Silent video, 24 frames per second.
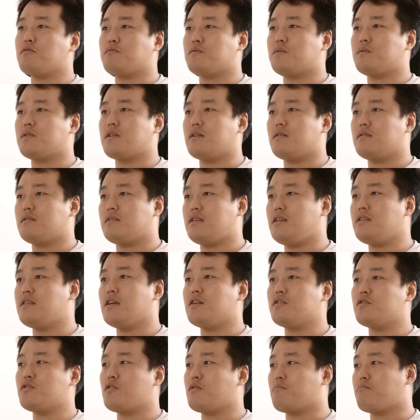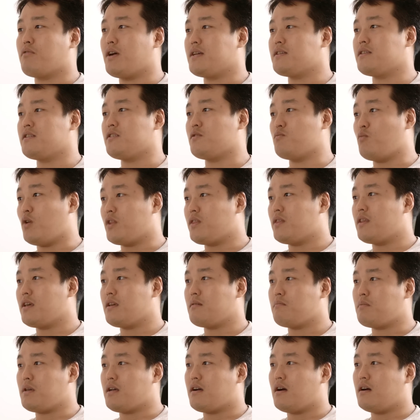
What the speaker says: to the details to the press is one thing